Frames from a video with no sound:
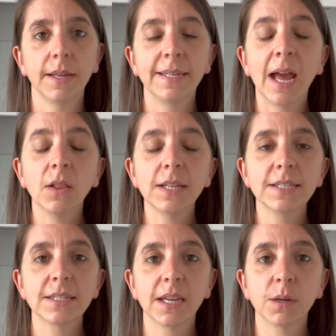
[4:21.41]
Now
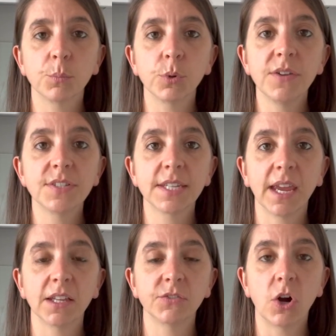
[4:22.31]
let's take a brief
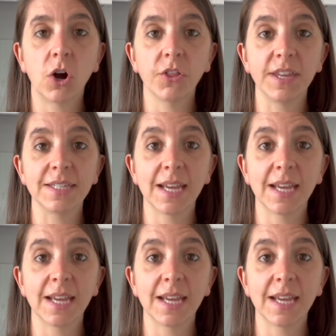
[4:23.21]
scan of all these